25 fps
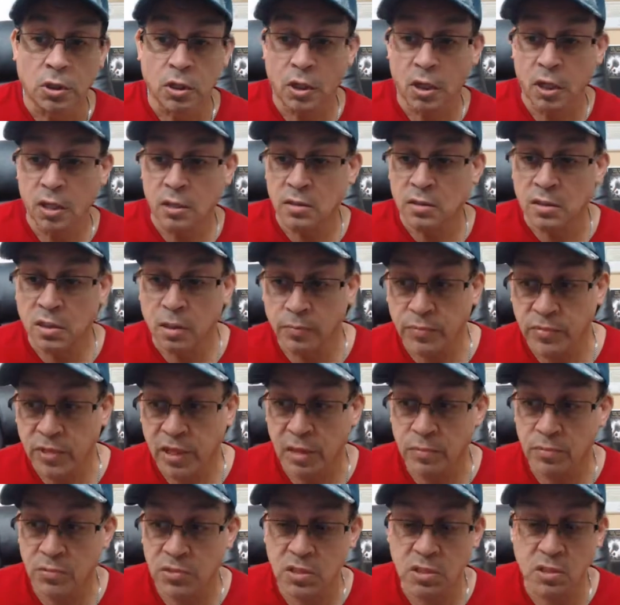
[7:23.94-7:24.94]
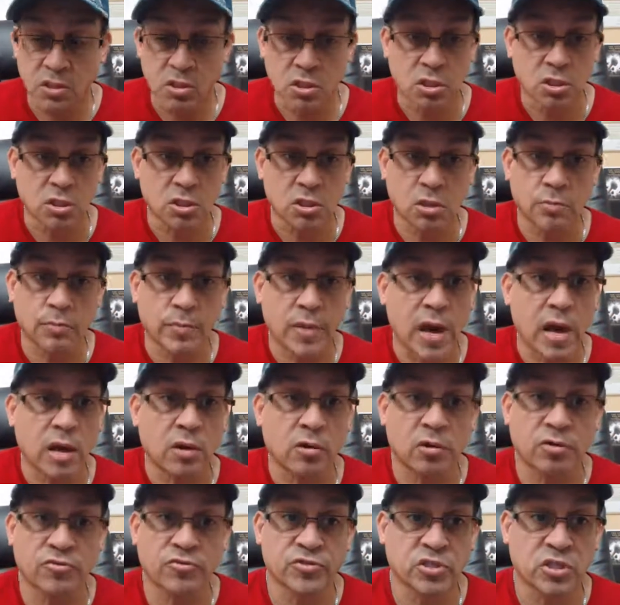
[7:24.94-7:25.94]
And sometimes it's just a
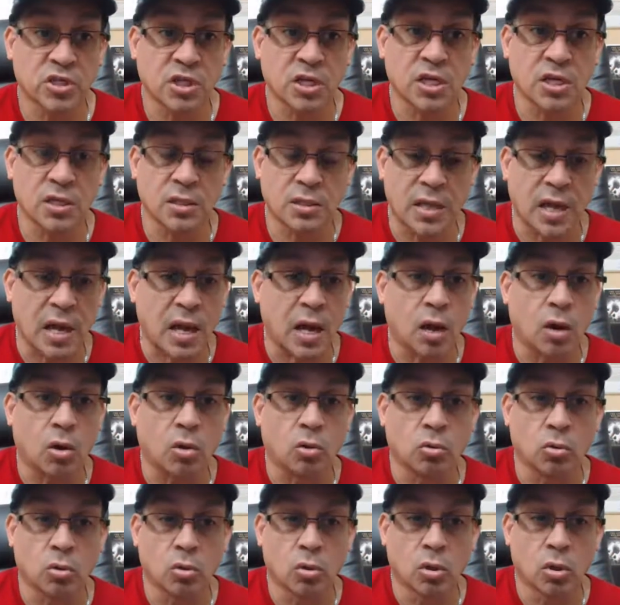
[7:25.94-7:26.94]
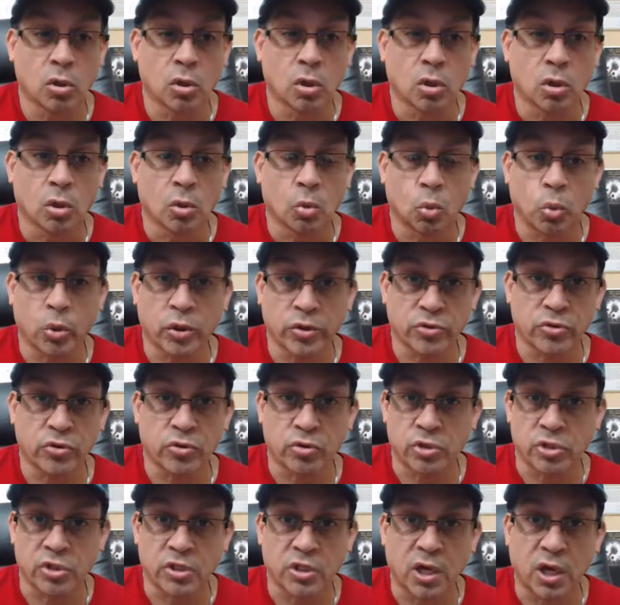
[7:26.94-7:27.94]
matter of sitting down with
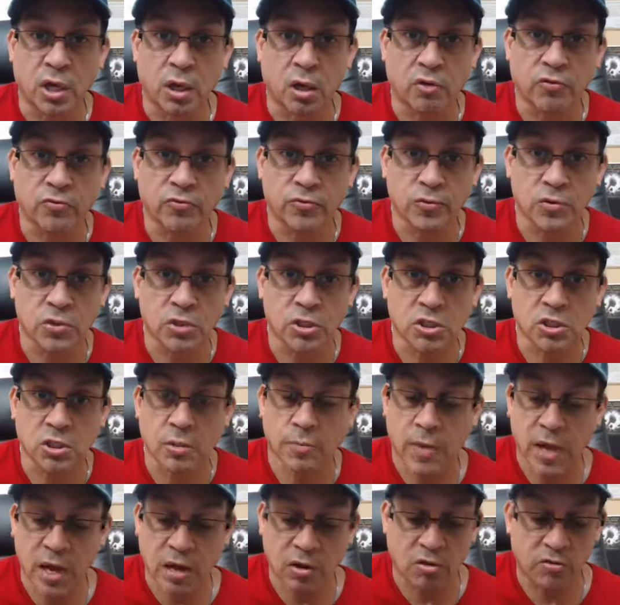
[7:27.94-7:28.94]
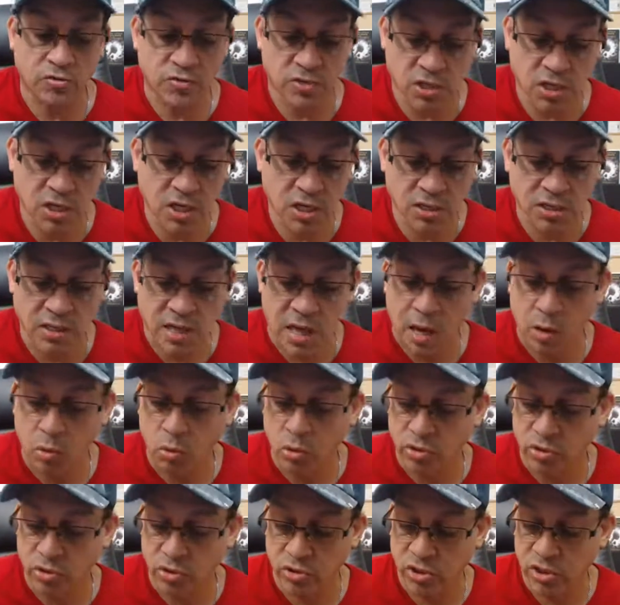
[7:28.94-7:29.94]
yourself, just a matter of sitting down
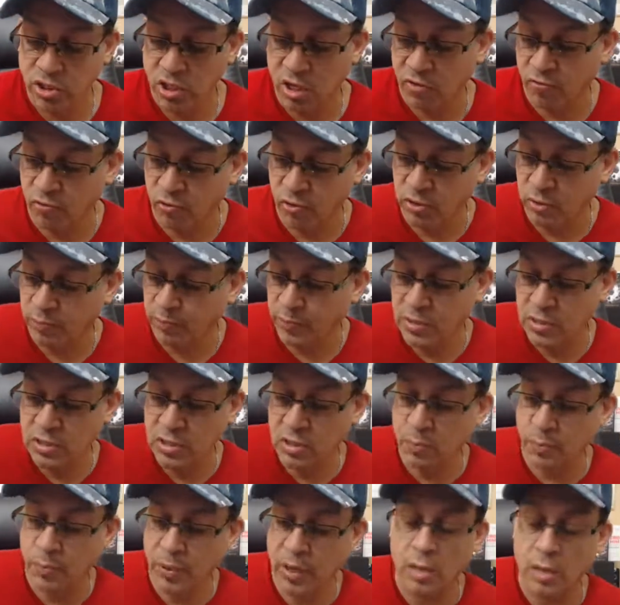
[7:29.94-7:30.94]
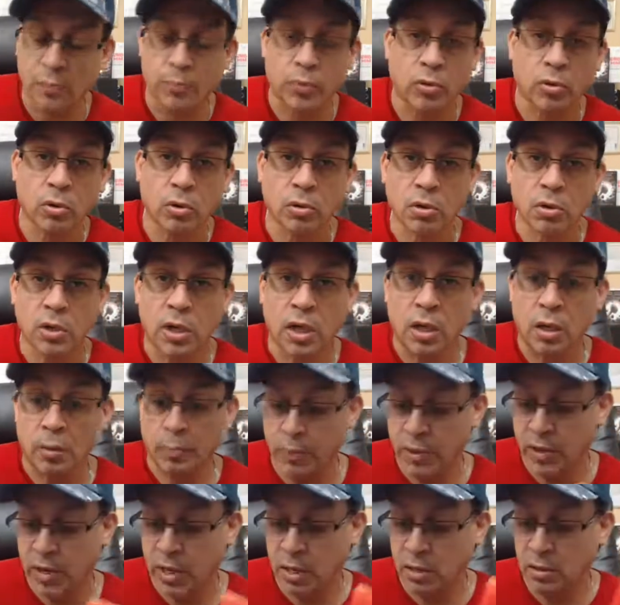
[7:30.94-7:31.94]
with yourself with a piece of paper and a
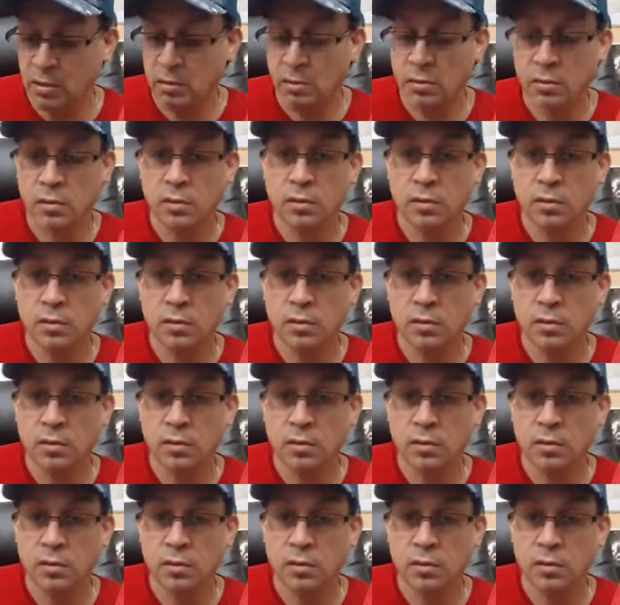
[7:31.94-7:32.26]
pen.